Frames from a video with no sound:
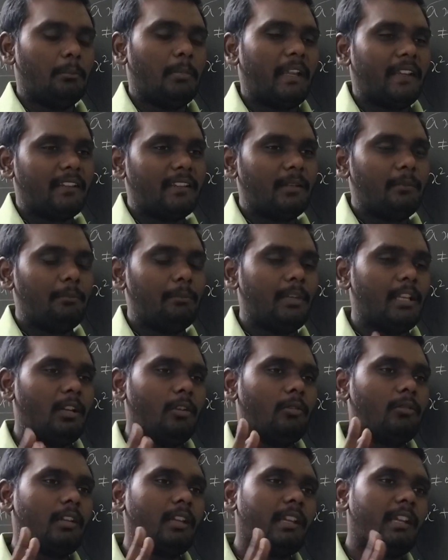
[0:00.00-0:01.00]
By simply
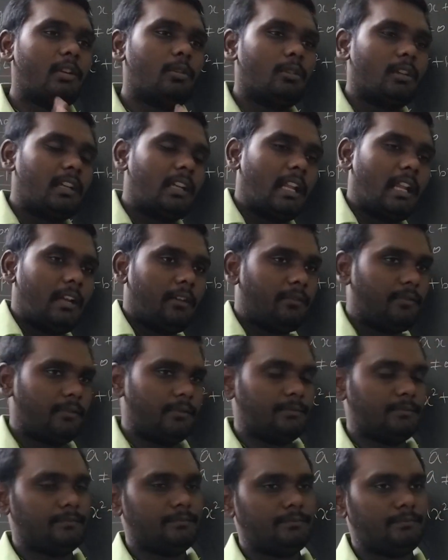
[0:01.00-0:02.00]
looking into a graph.
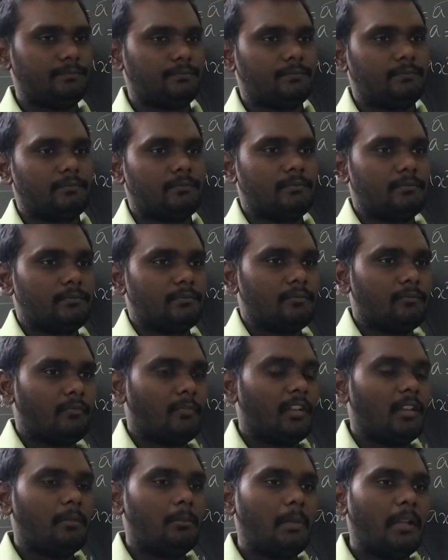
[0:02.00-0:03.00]

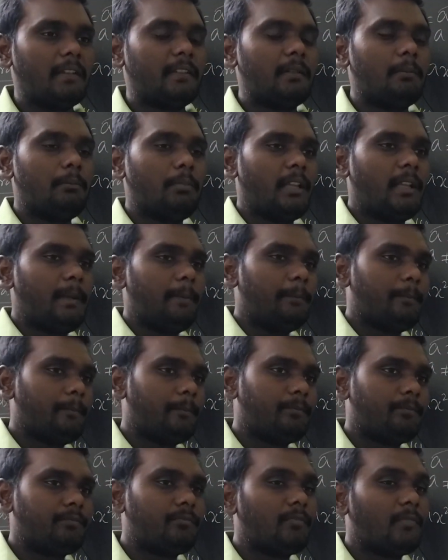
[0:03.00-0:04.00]
By simply
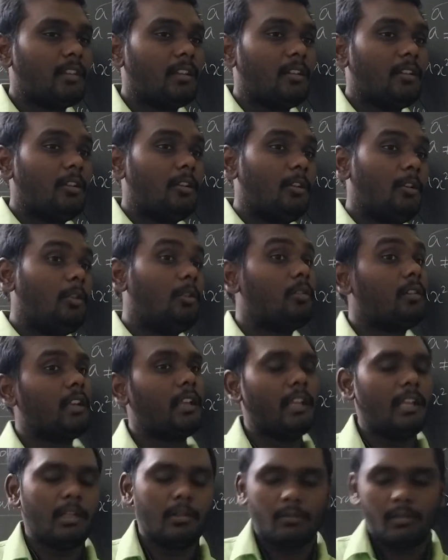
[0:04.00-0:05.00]

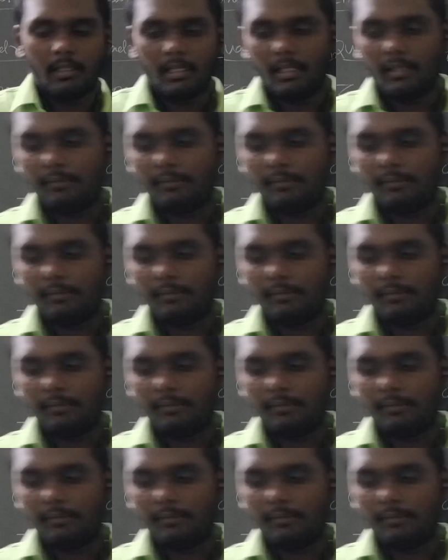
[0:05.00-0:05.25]
looking into a